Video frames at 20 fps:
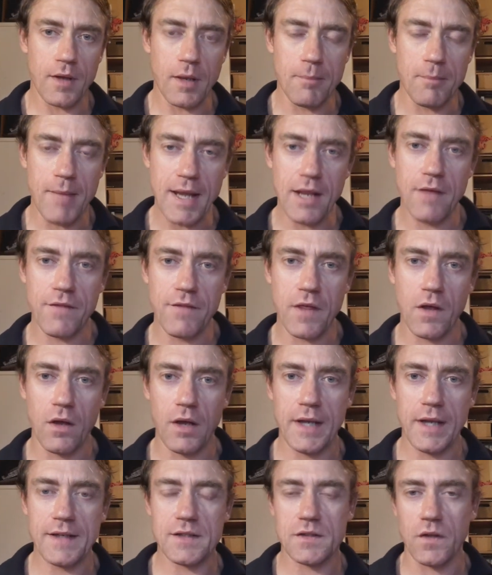many of the
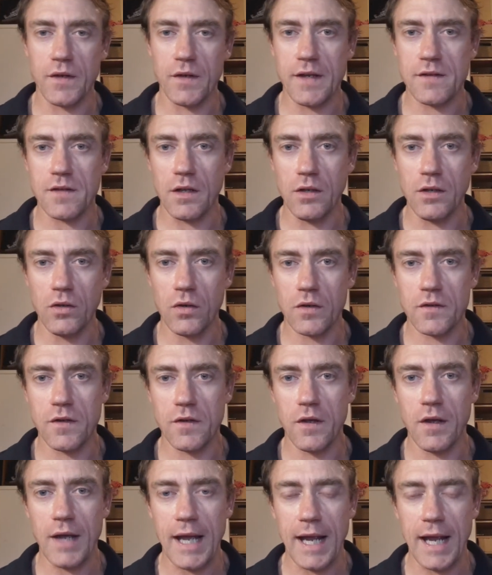early studies that
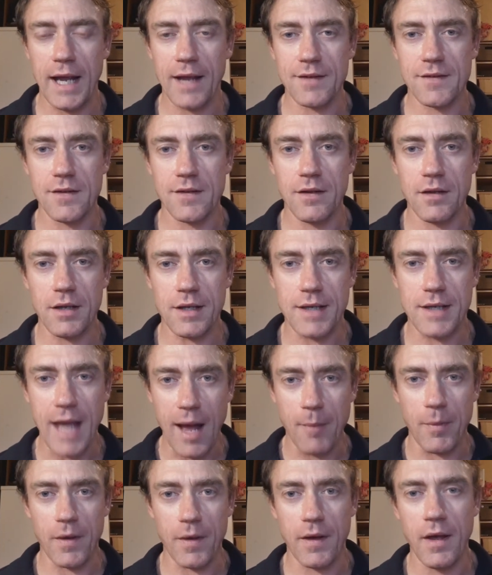looked at
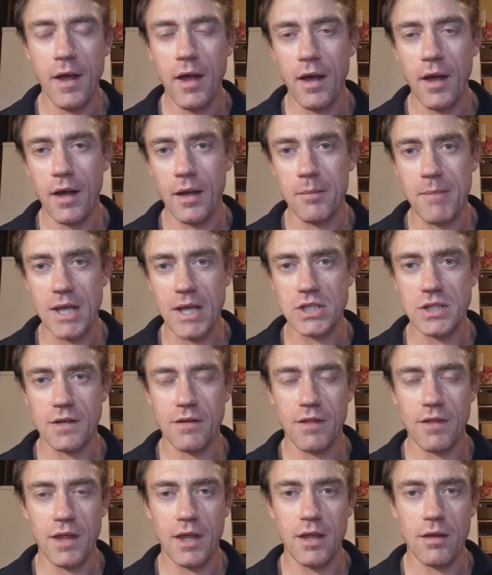GABA and
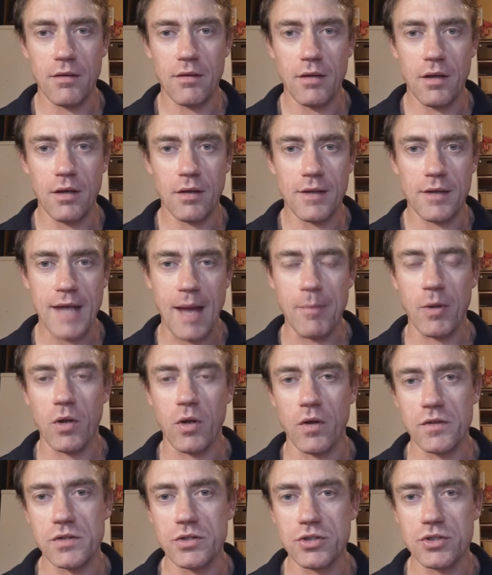measured the GABA
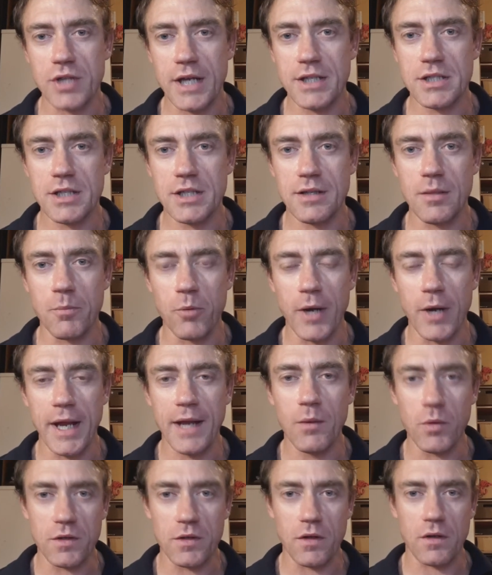concentration in the
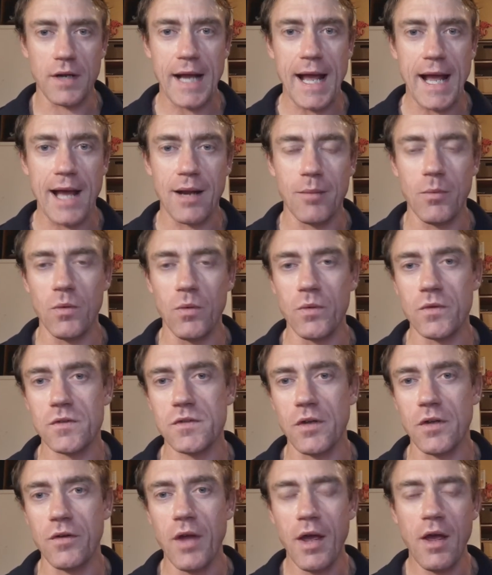brain were done on animals.
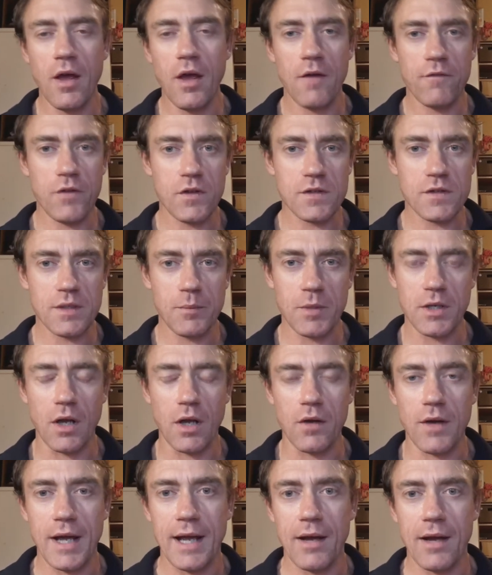So firstly, we
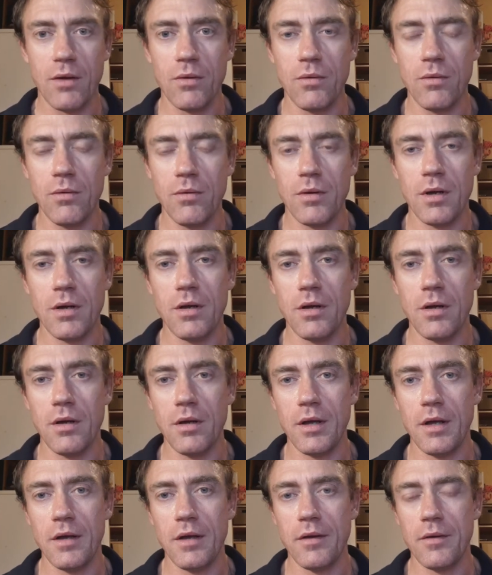don't know
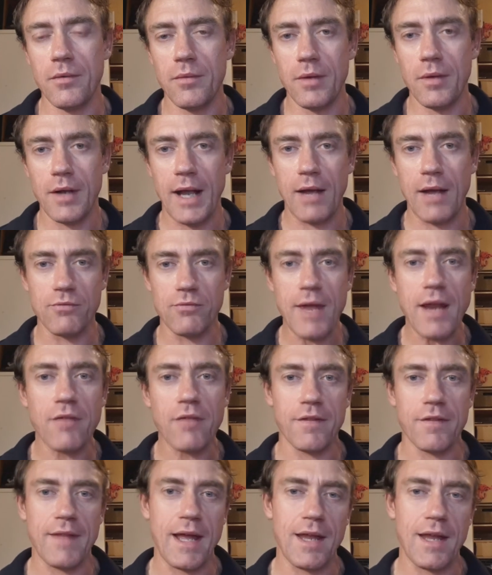how
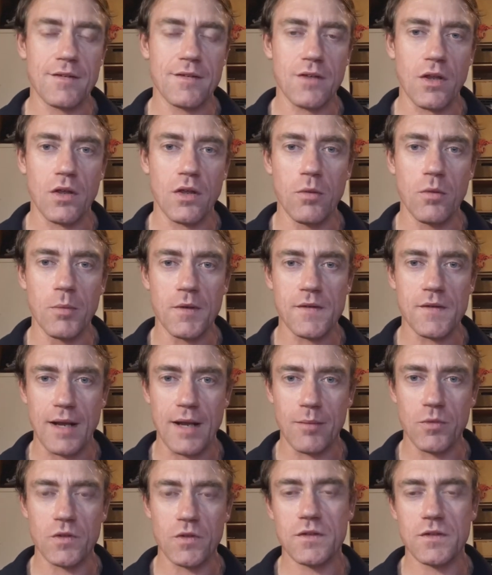relevant that is to humans.
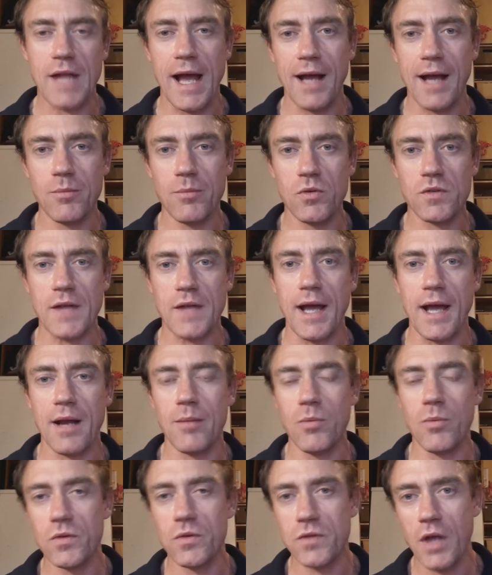Animals are
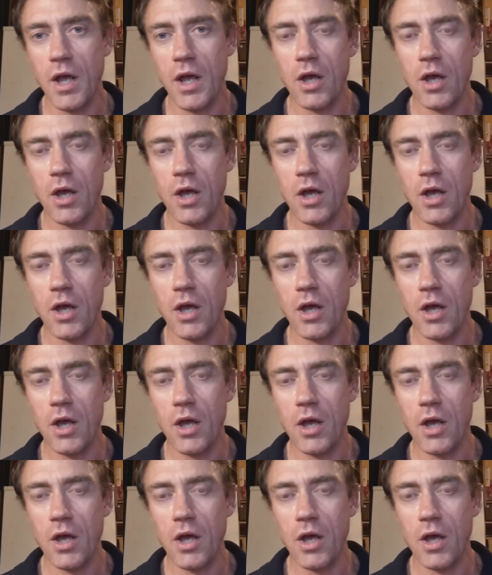animals,